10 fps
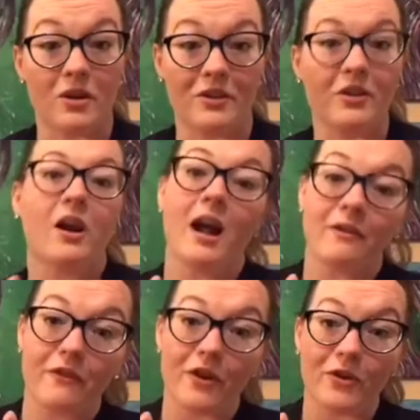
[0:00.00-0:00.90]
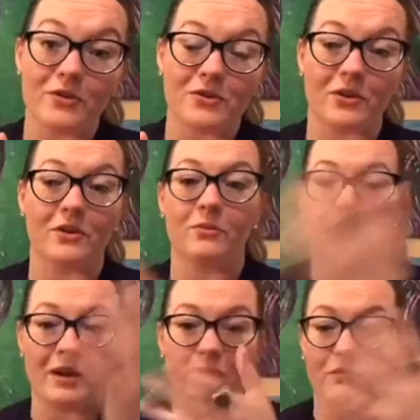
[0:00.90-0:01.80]
on their iPhones or
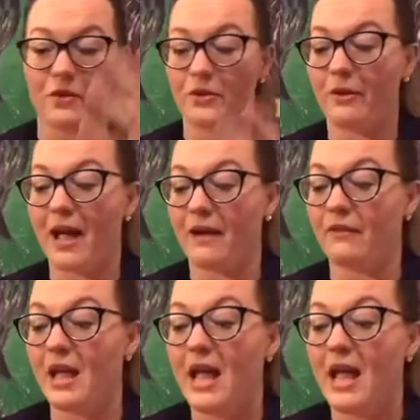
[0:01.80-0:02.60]
whatever phone you have,